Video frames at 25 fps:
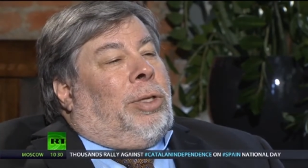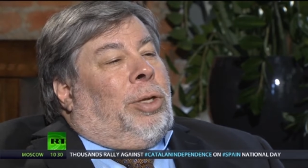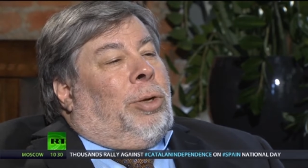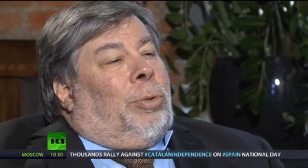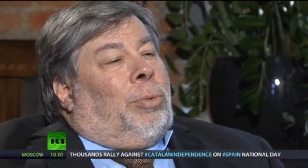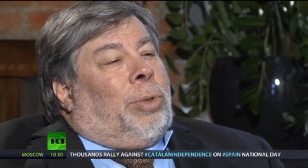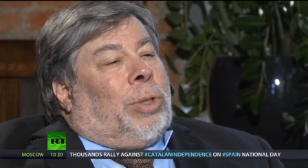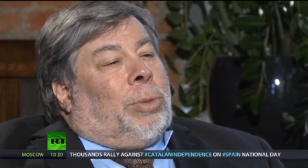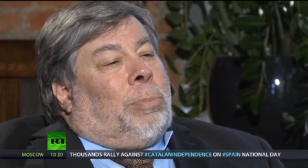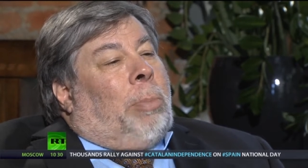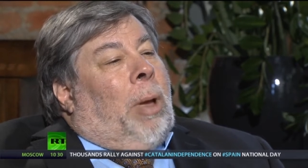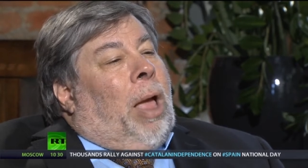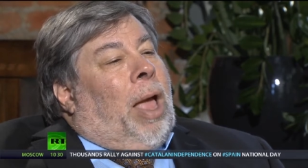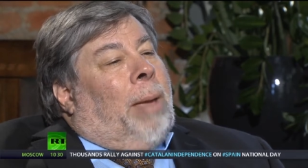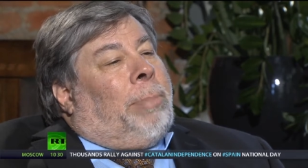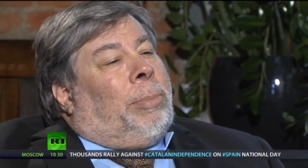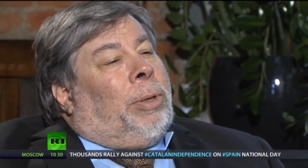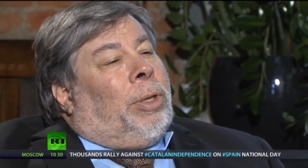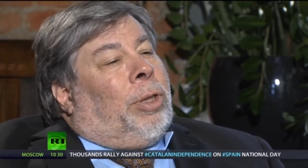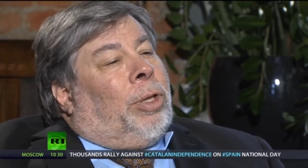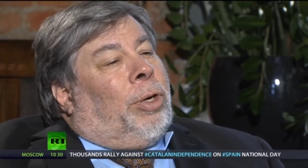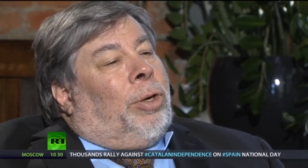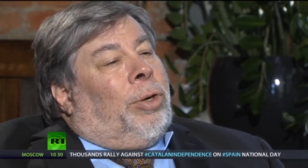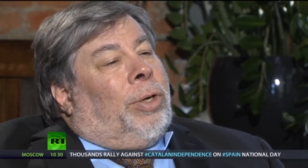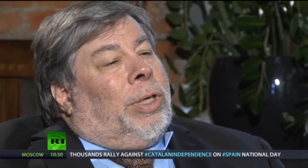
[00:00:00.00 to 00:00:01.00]
you know, was
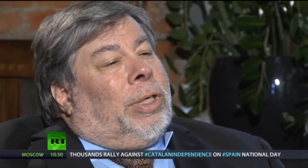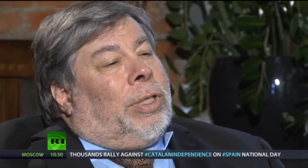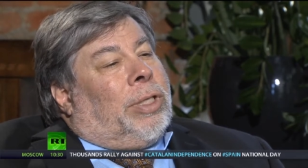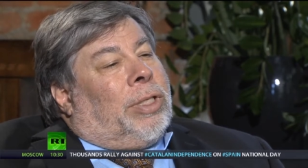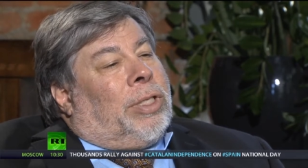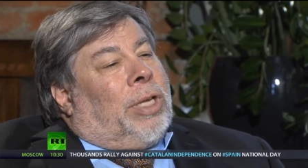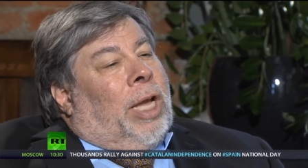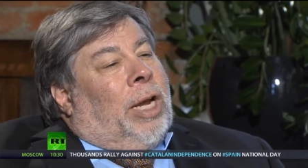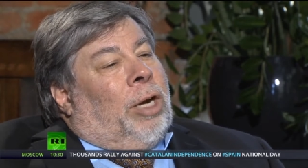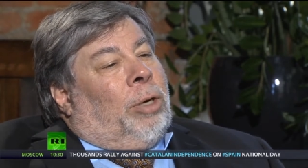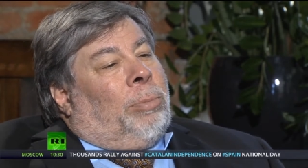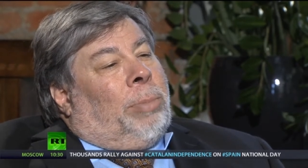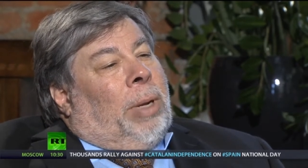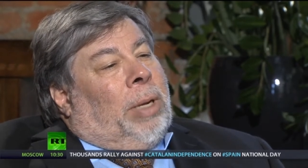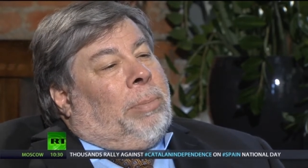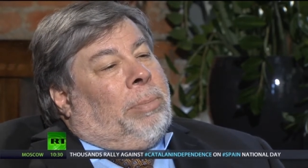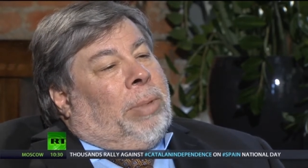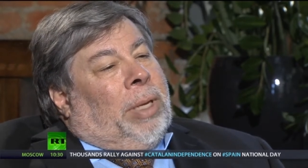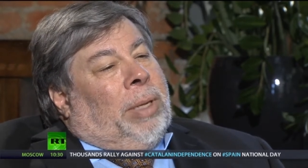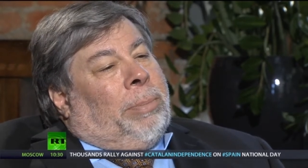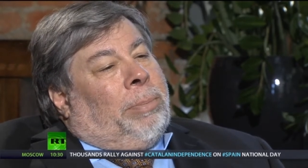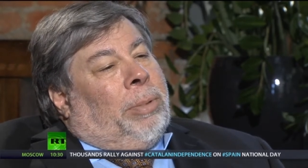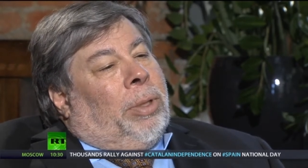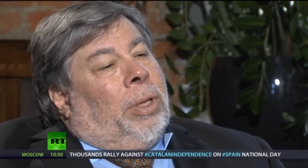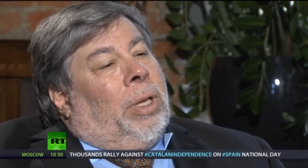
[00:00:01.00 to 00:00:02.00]
popular and desired by
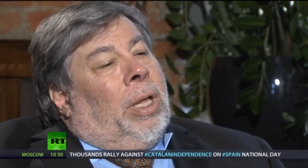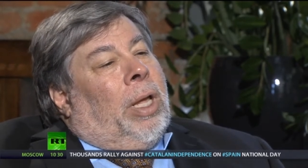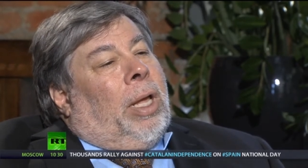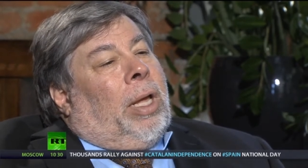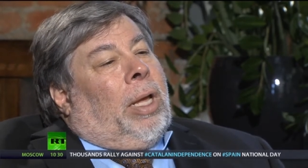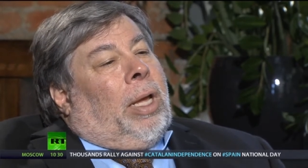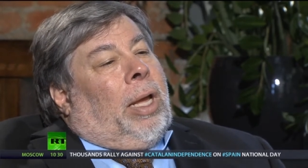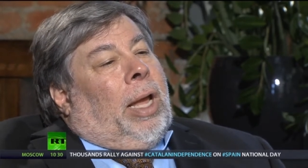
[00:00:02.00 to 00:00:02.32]
people.